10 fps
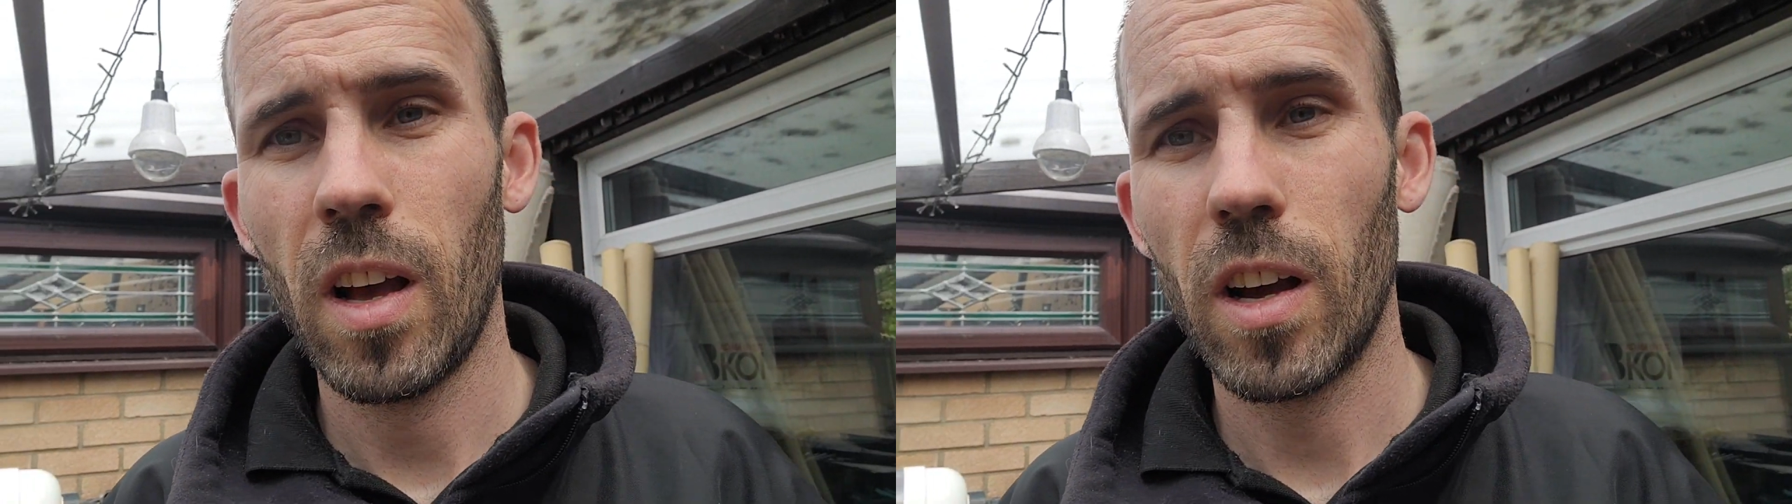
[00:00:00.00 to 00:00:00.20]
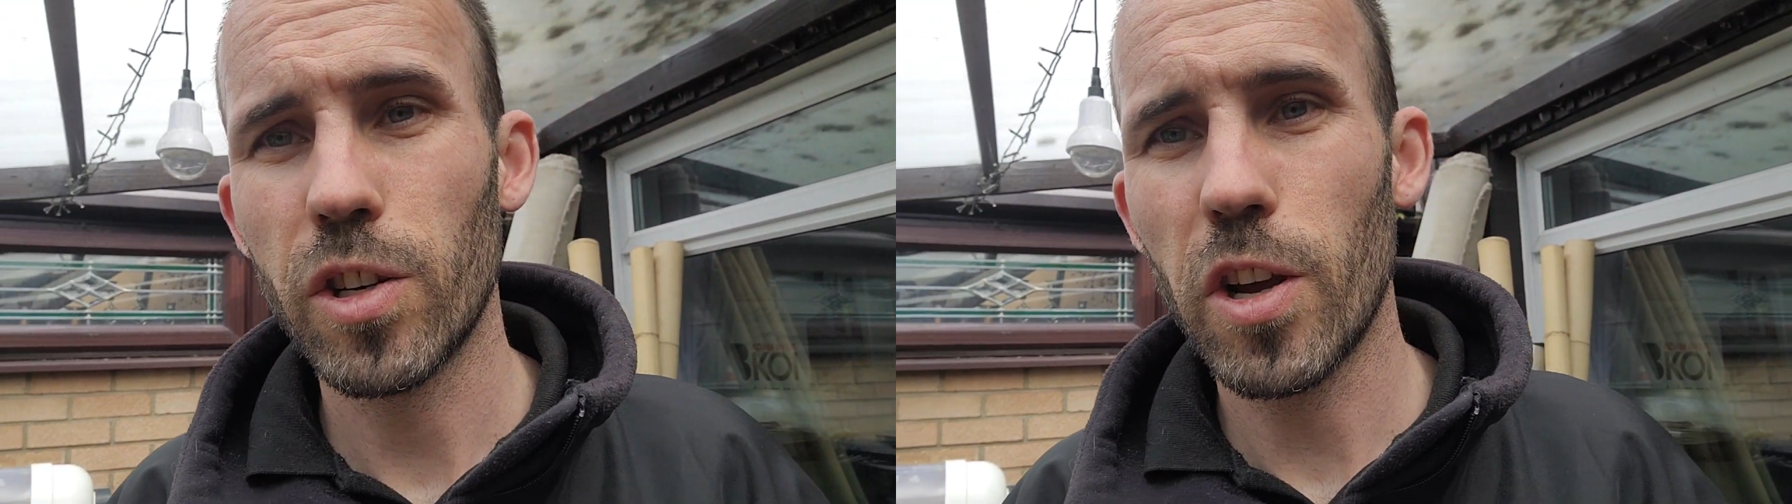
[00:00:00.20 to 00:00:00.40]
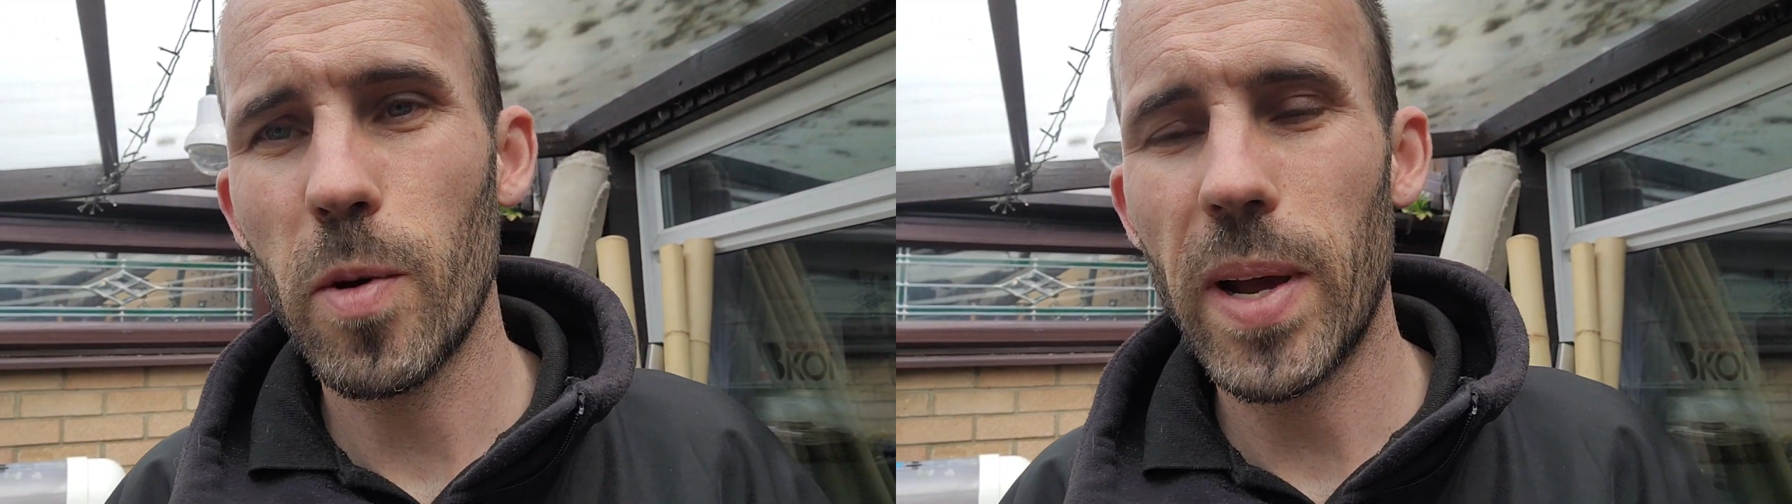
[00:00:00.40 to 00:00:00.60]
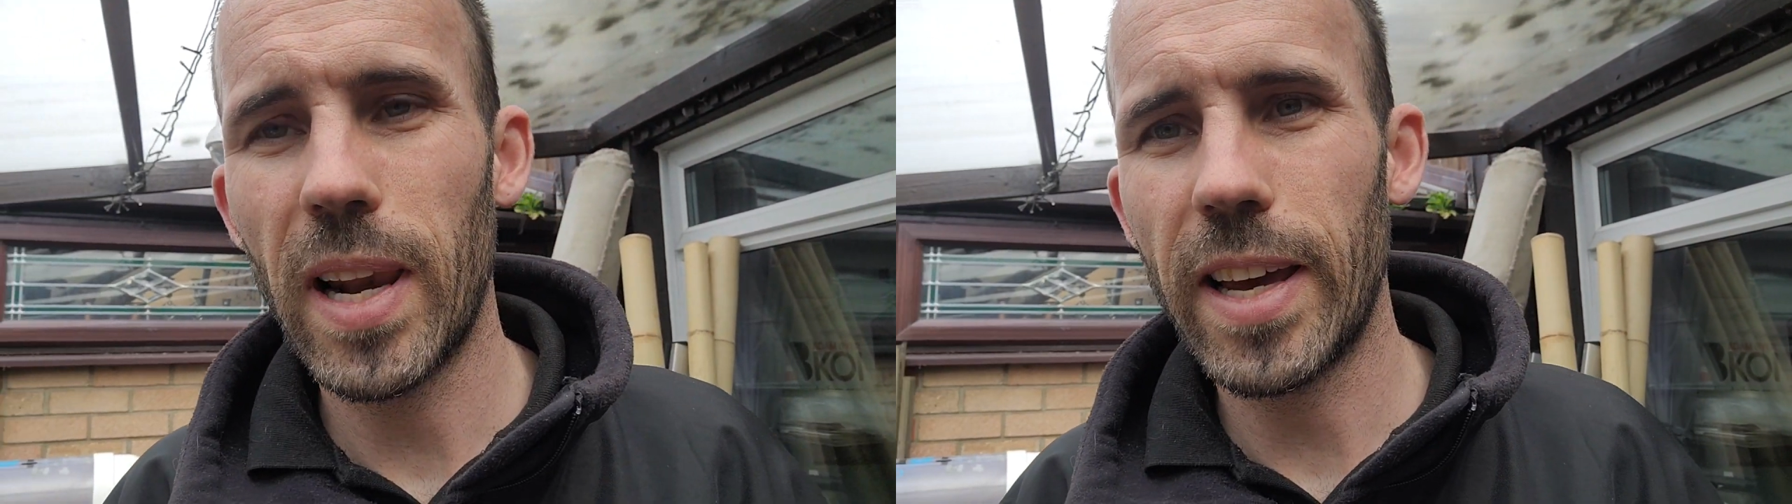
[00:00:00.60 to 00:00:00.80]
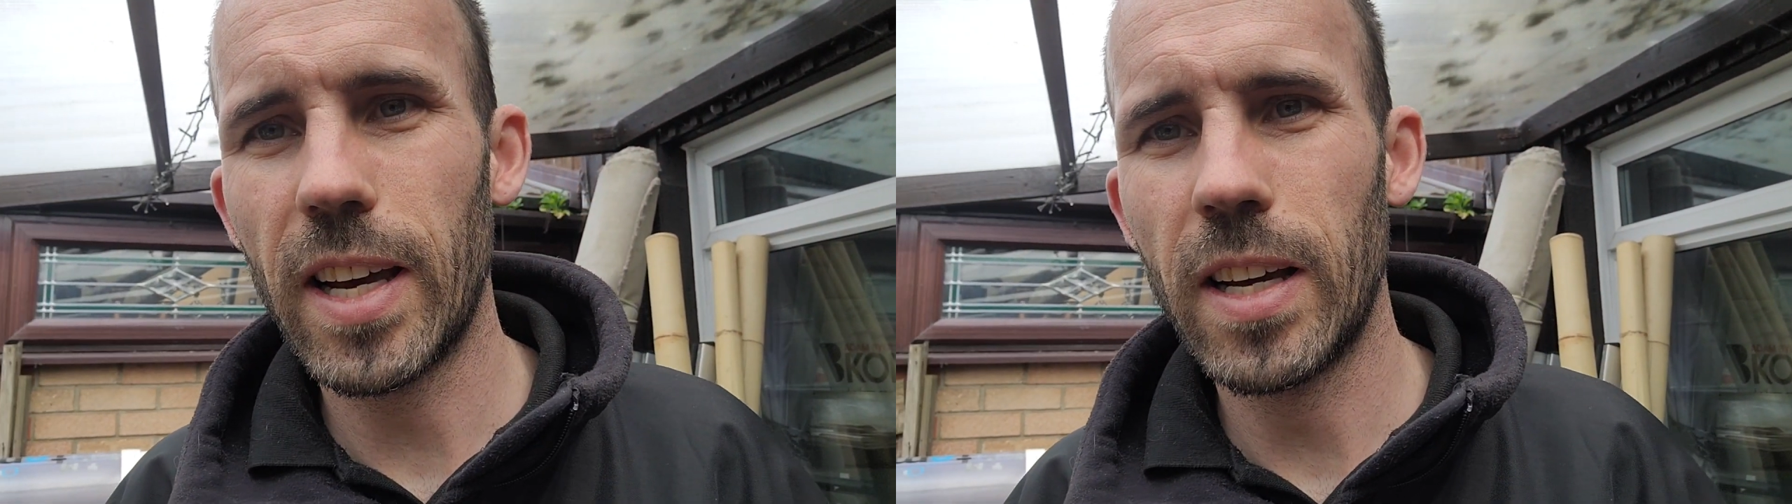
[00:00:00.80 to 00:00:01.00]
show you a bit
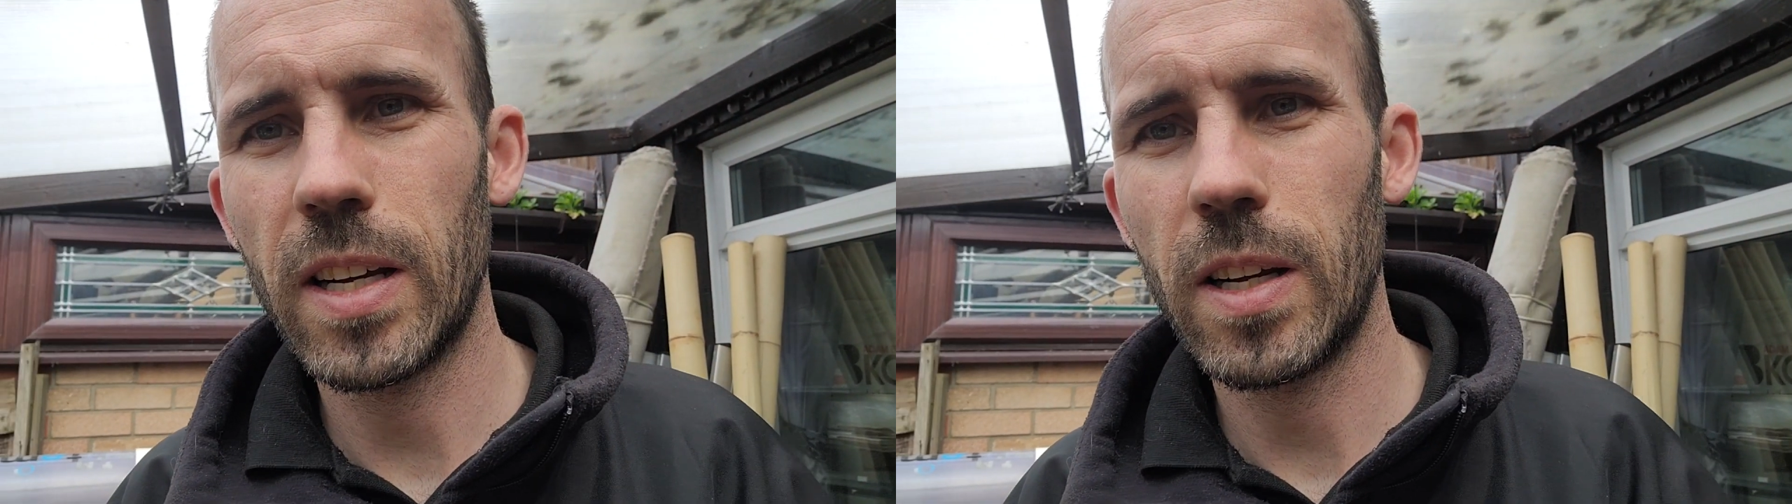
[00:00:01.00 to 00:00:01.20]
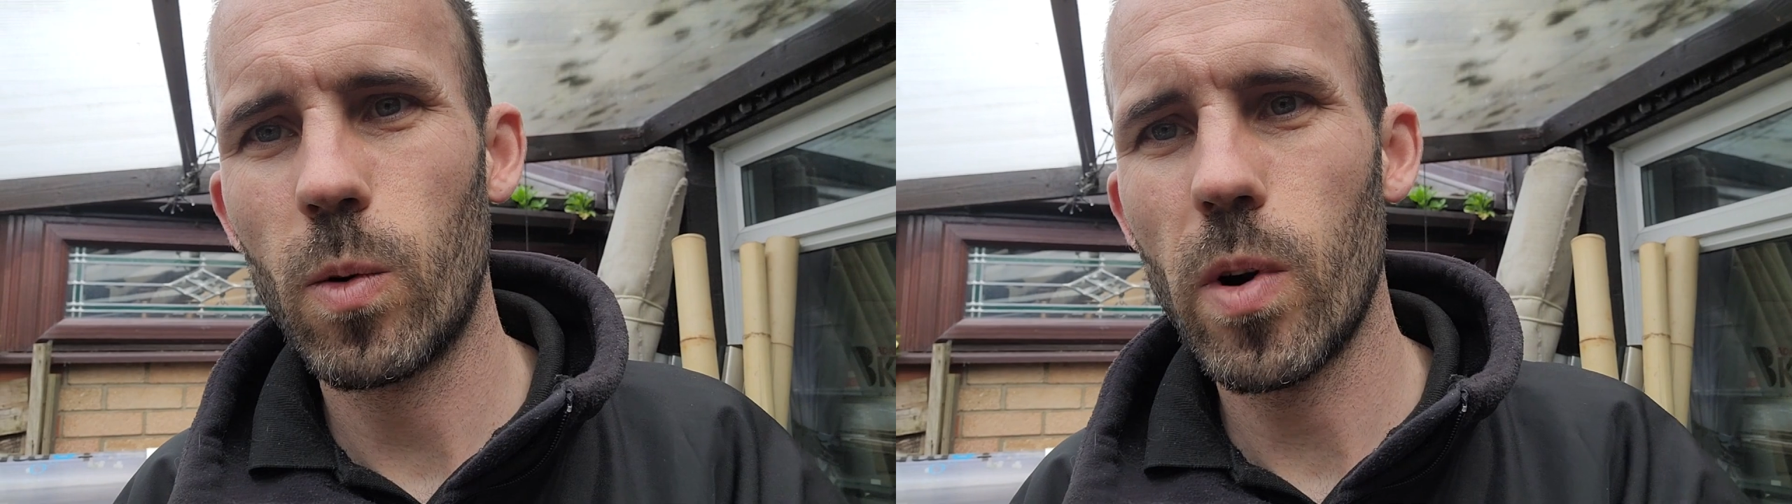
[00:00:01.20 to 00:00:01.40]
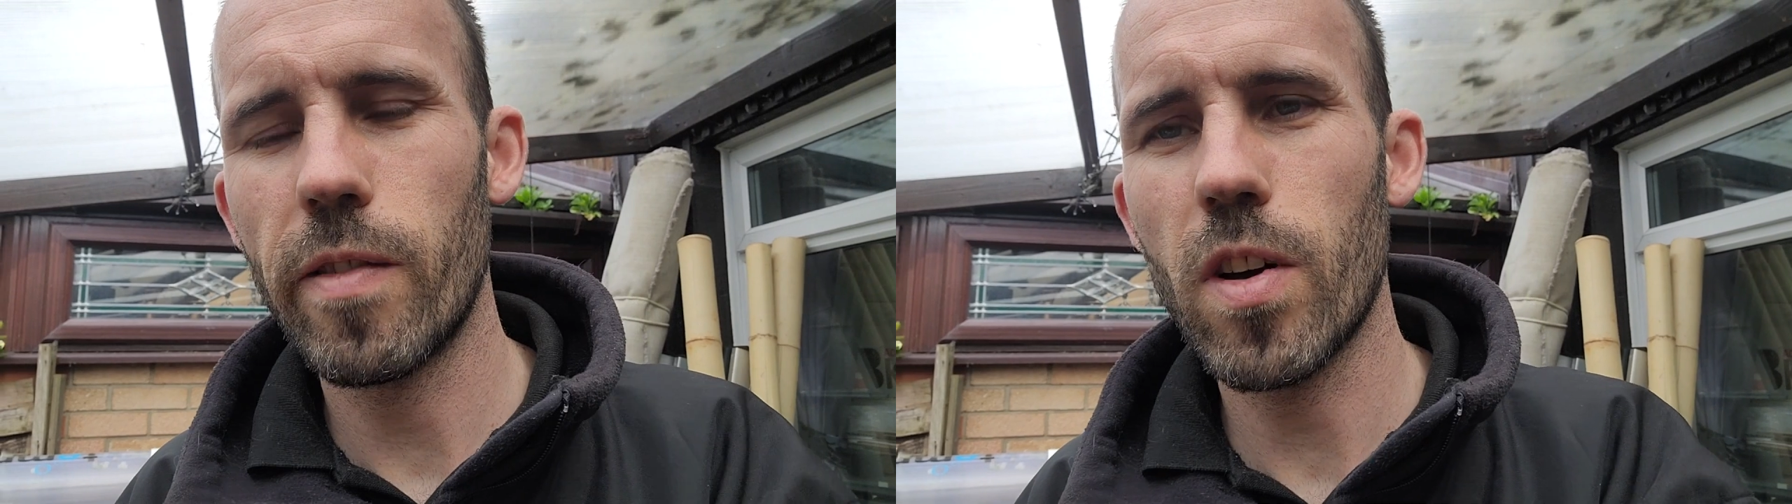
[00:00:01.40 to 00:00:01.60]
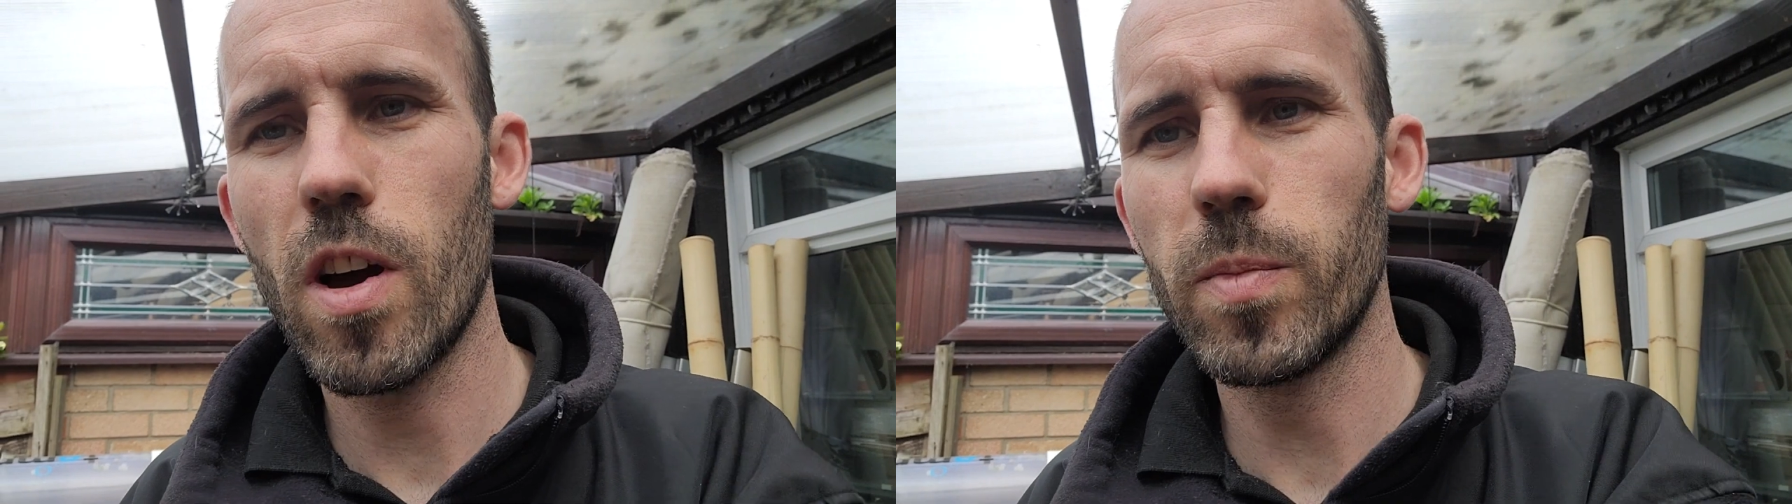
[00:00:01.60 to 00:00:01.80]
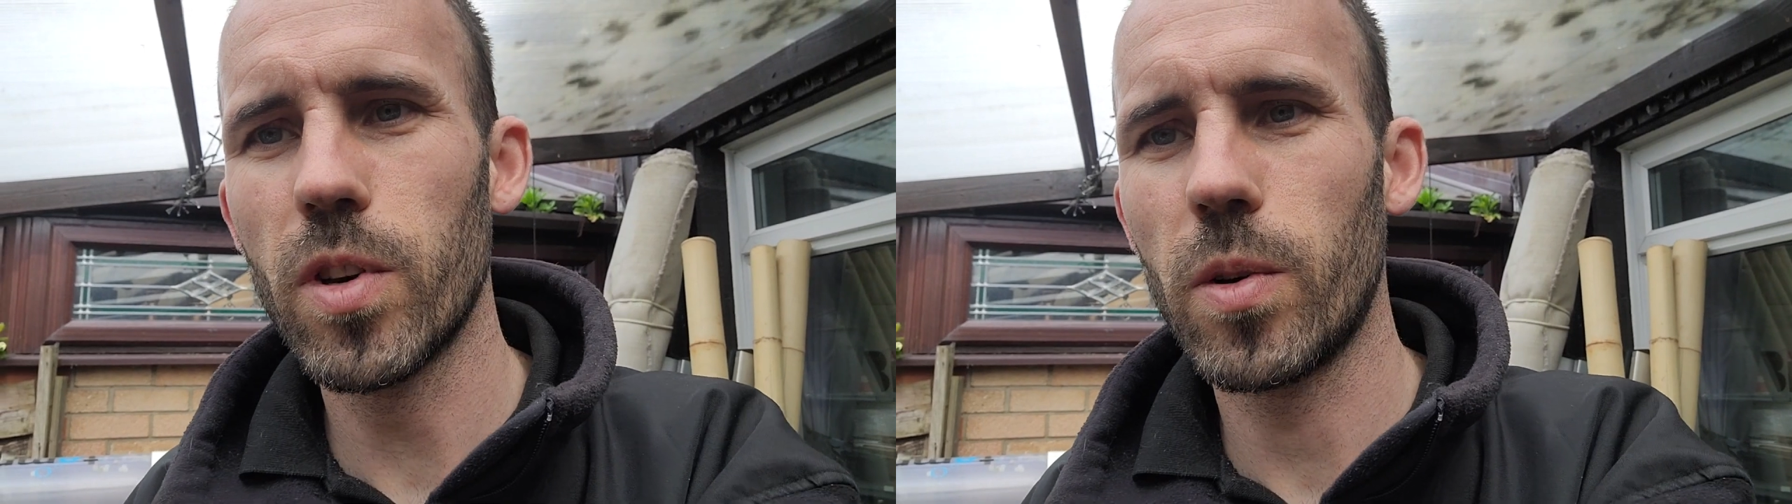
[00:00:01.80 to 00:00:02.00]
later where I've got up to.